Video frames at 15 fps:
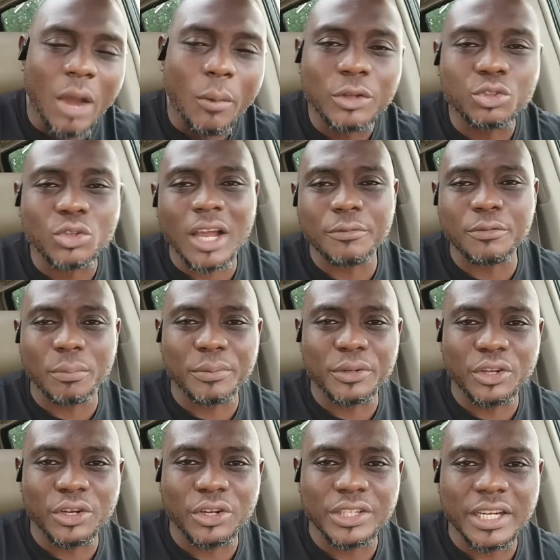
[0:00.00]
I want to have your
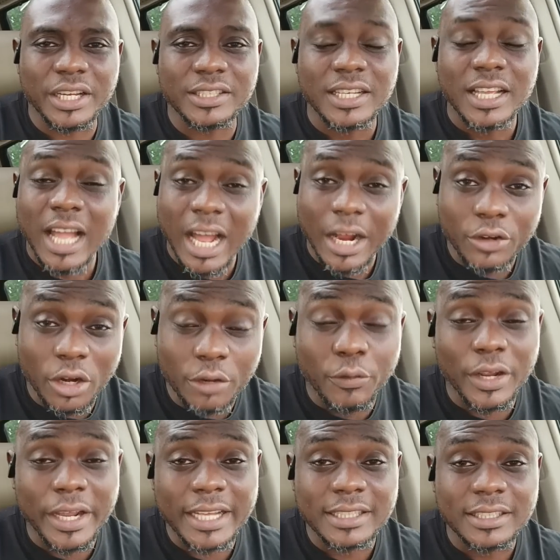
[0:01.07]
opinion on this. And don't
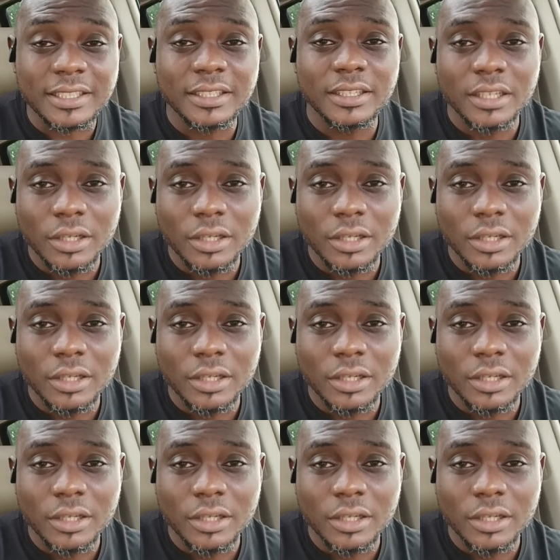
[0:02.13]
forget